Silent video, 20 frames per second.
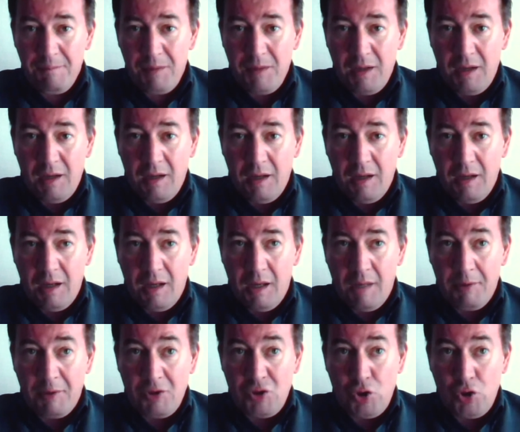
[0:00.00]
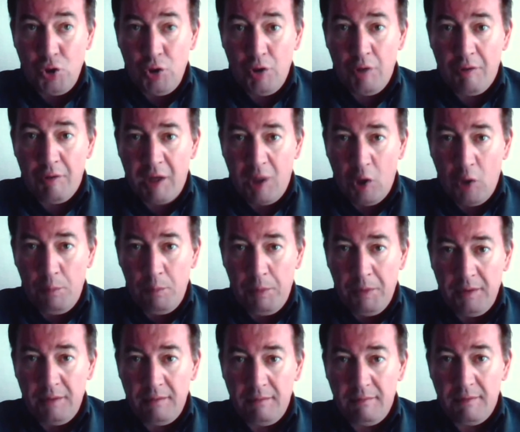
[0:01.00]
a mature and
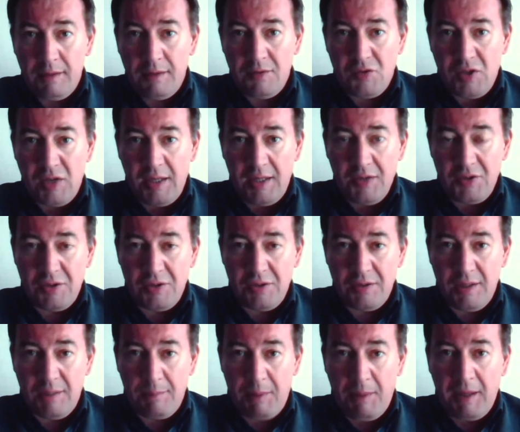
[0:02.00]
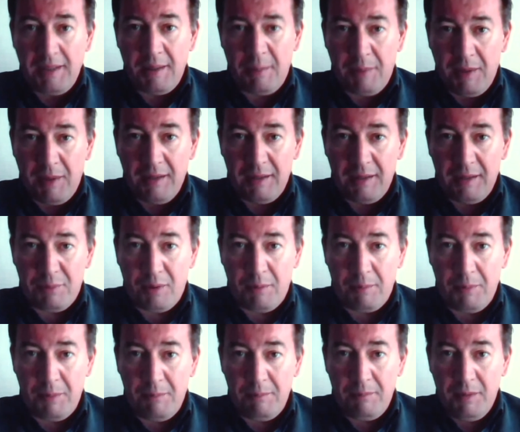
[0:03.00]
open, intelligent debate about the
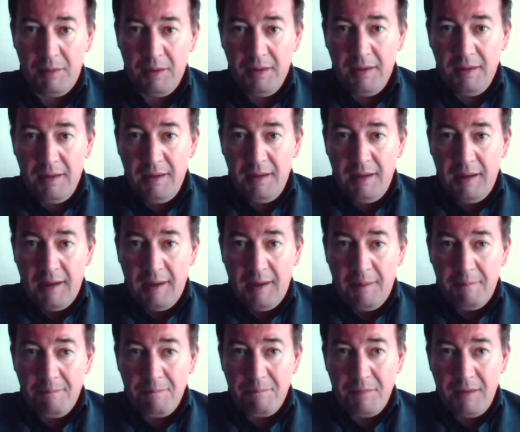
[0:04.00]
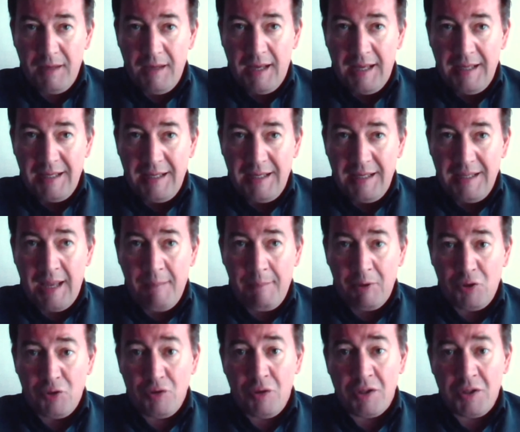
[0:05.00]
problem, and it's come
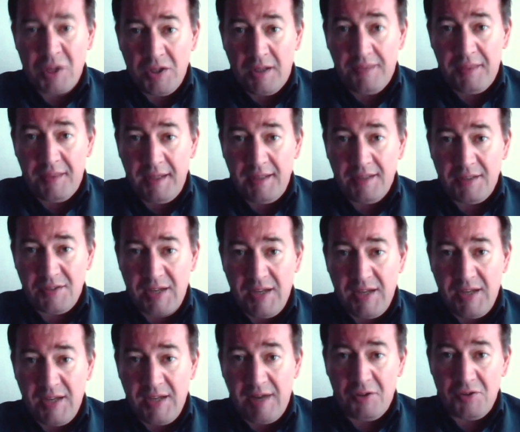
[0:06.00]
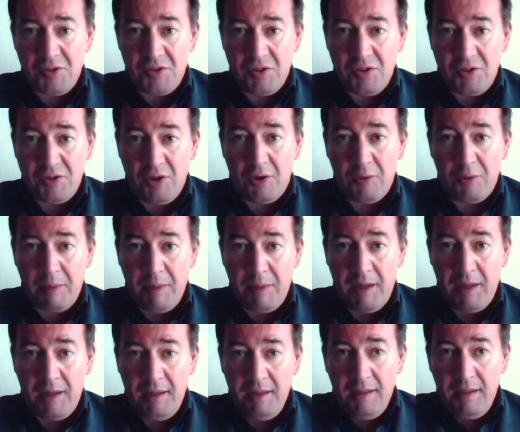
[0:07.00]
across, I think, as arrogance and
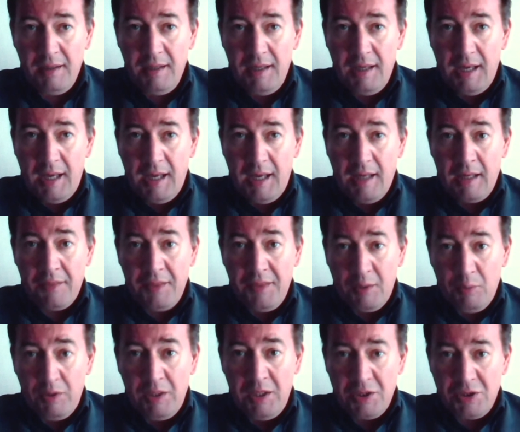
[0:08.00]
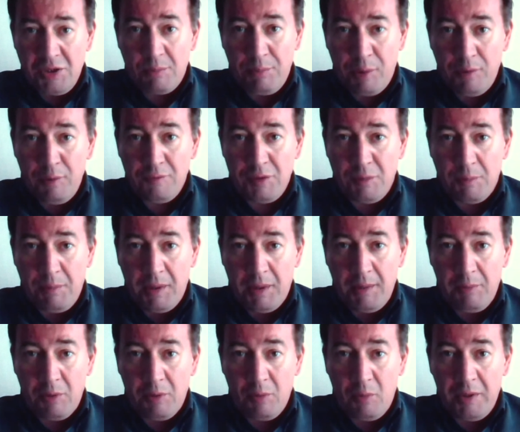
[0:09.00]
dogma. And I think we need to prove to
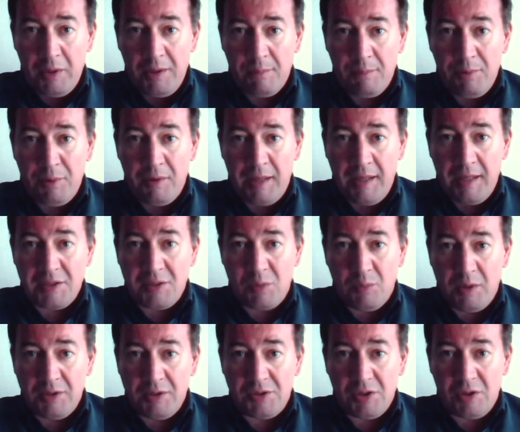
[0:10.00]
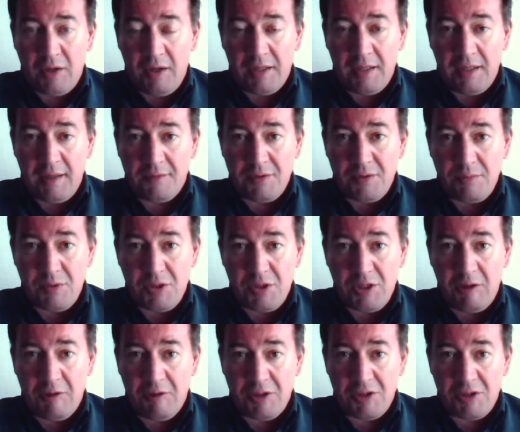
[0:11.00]
people that we can put that to one side and have some
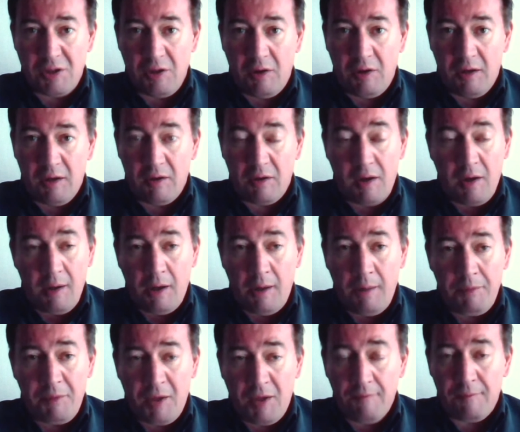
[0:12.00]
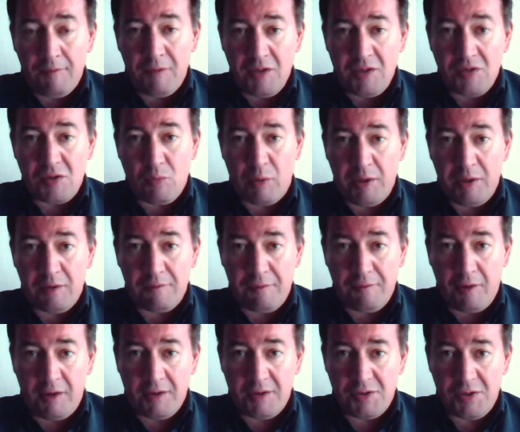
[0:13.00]
serious dialogue. I'm convinced we could
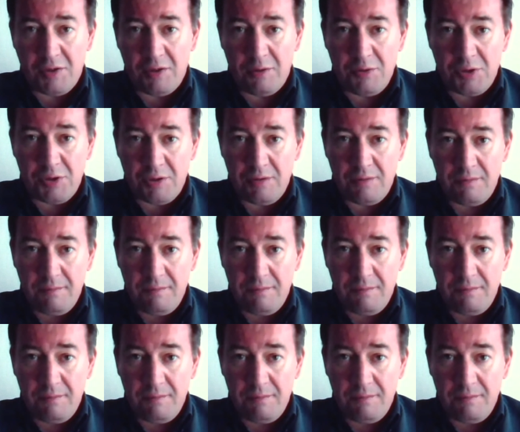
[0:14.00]
find a solution.